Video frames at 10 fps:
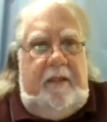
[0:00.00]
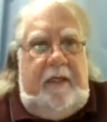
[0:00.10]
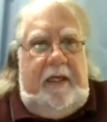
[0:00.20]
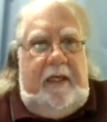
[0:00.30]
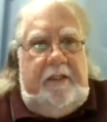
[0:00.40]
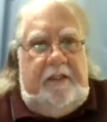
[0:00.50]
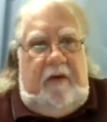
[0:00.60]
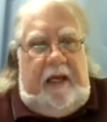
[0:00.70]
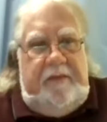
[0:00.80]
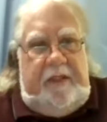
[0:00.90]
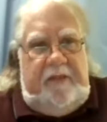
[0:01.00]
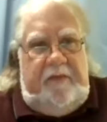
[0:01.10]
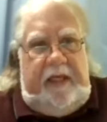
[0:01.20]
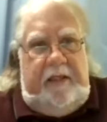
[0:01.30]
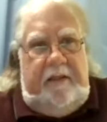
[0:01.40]
And it describes it as
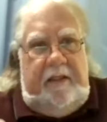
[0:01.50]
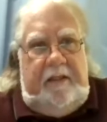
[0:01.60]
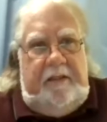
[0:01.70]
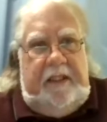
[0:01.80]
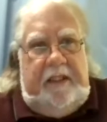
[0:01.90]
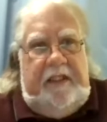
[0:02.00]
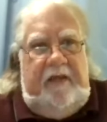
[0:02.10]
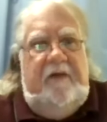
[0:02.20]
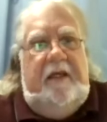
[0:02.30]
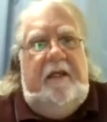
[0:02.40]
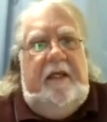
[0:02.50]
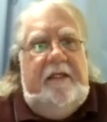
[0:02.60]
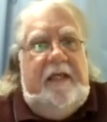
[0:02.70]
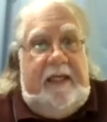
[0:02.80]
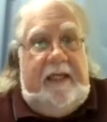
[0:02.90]
being 60 feet
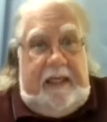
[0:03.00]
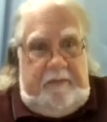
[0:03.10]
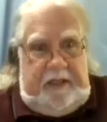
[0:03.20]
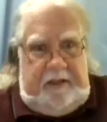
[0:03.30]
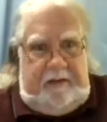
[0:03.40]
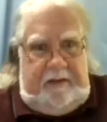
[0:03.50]
in diameter,